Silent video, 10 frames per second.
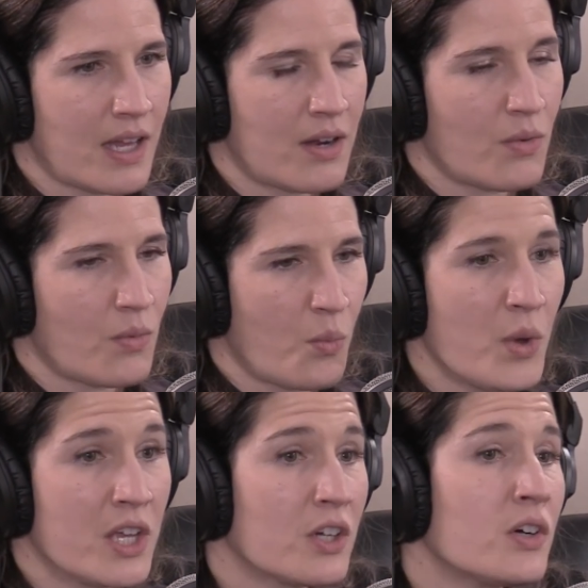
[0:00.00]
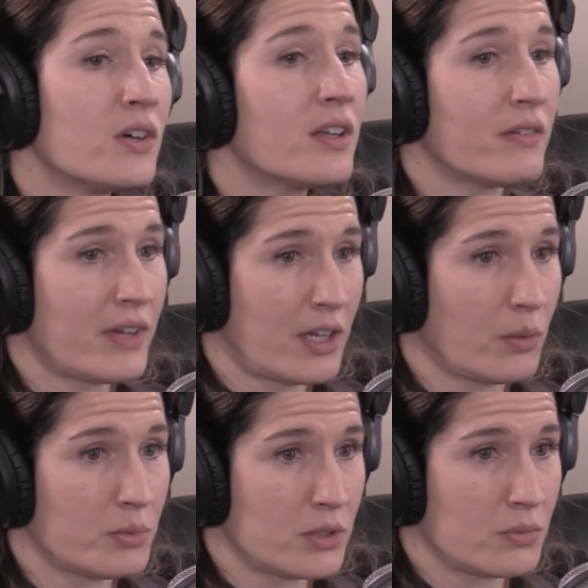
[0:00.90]
that we could have
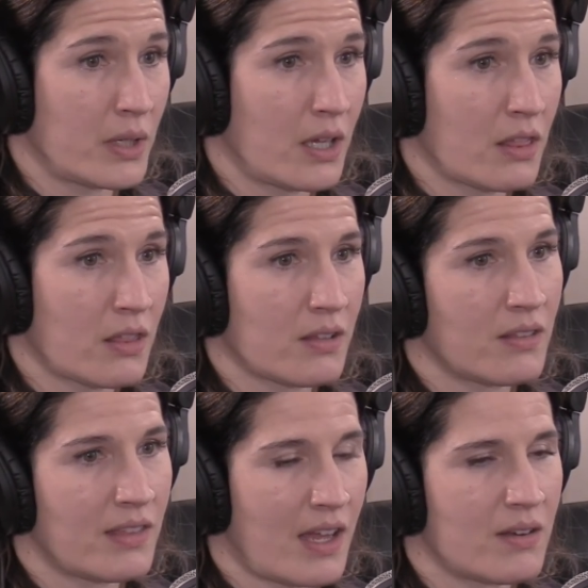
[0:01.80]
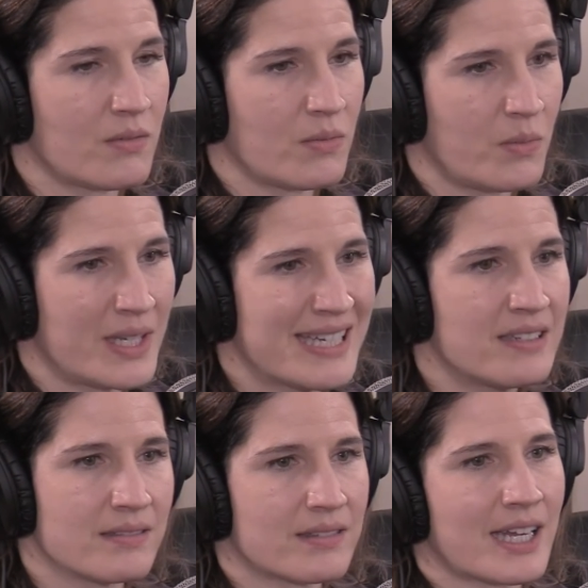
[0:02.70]
helped you with that we
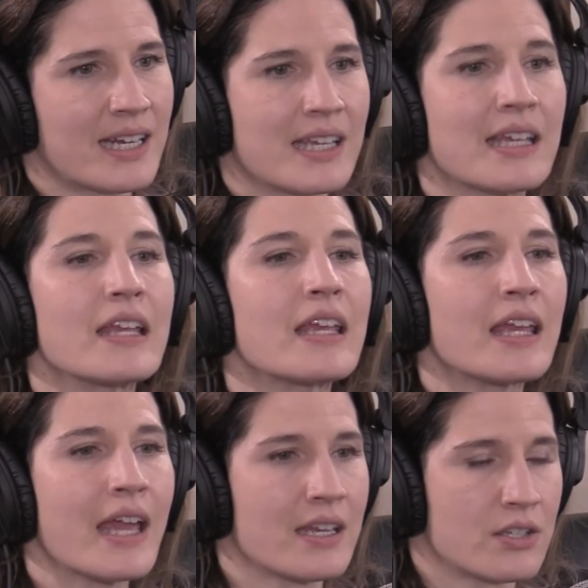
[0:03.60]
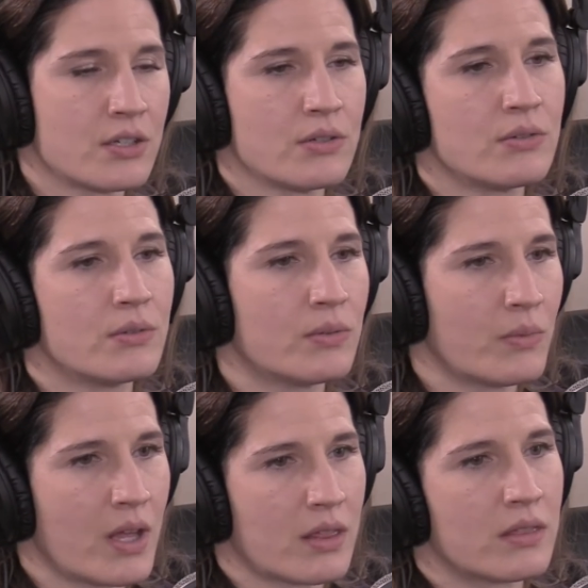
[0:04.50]
didn't kind of get to
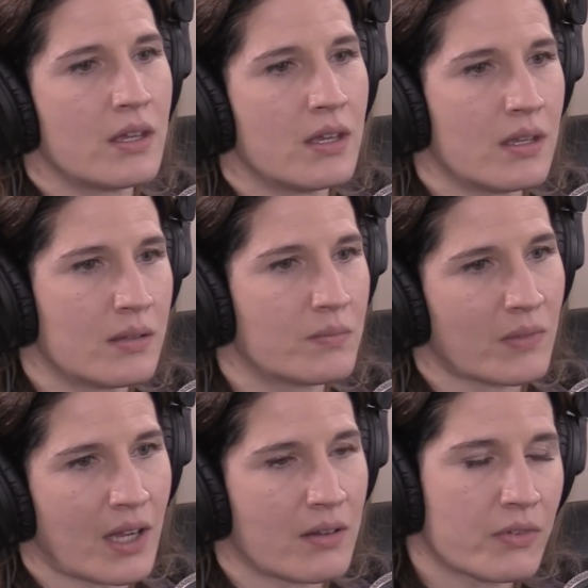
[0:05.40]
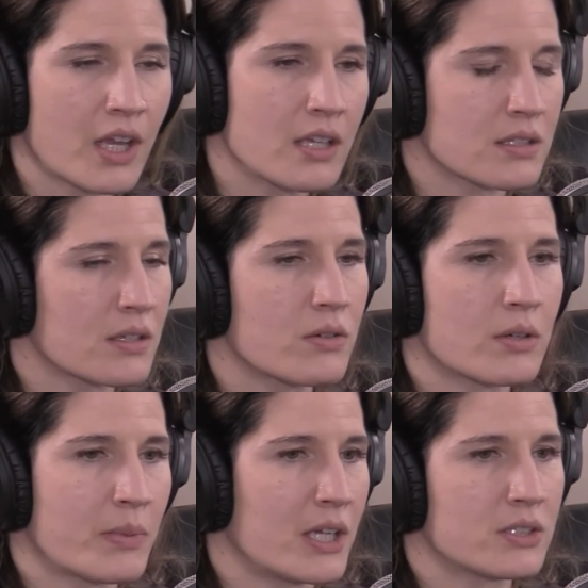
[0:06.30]
with the kind of
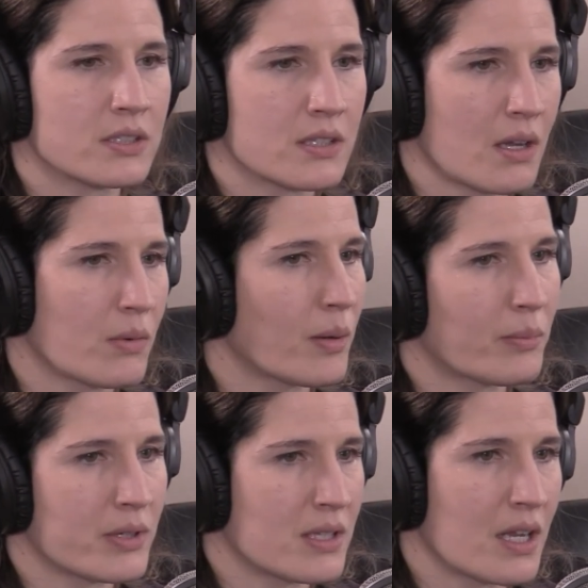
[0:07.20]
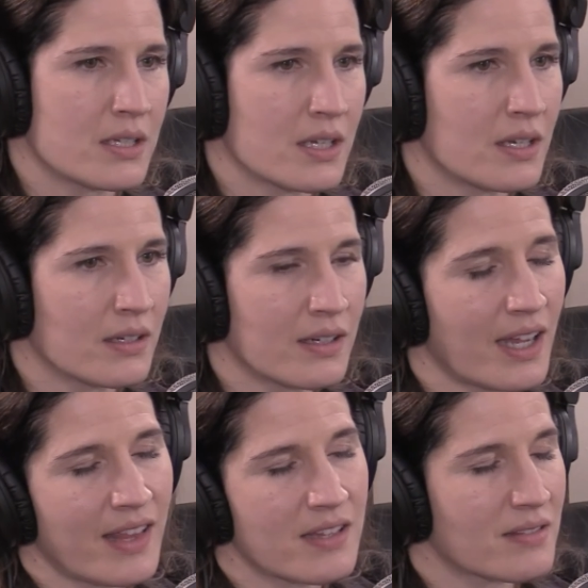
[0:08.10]
caseload or patients that were presented?
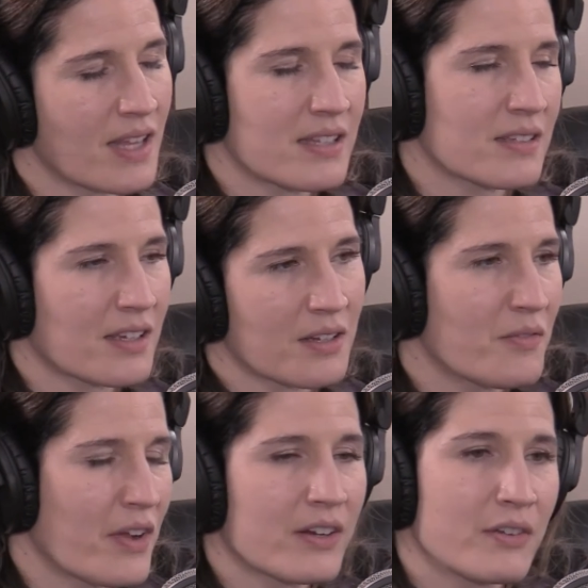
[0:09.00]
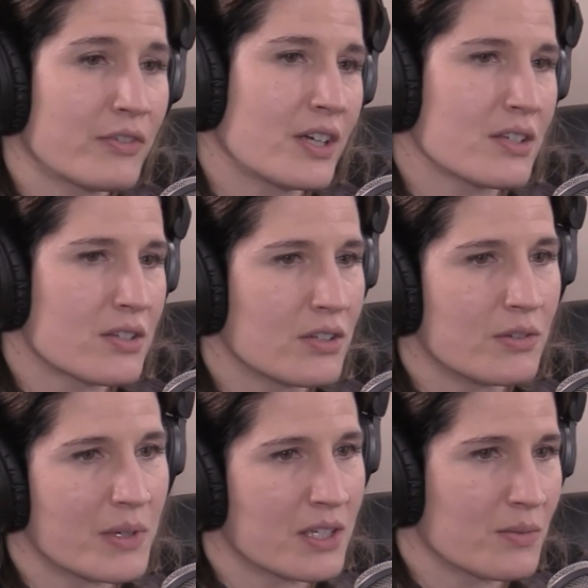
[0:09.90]
And that's going to vary for us
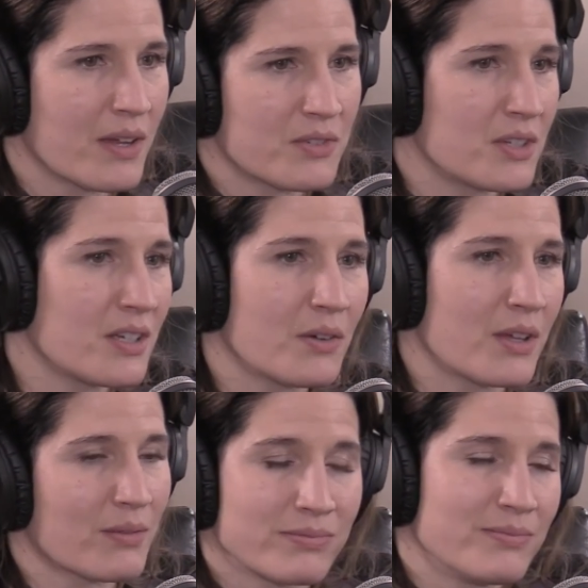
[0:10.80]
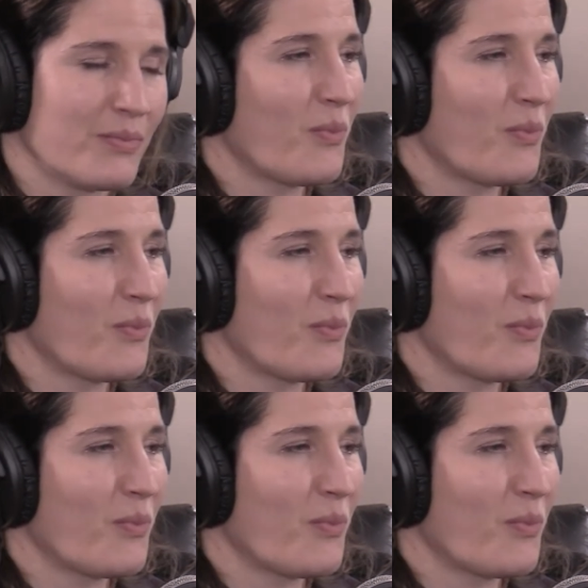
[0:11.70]
too, because we have to deal with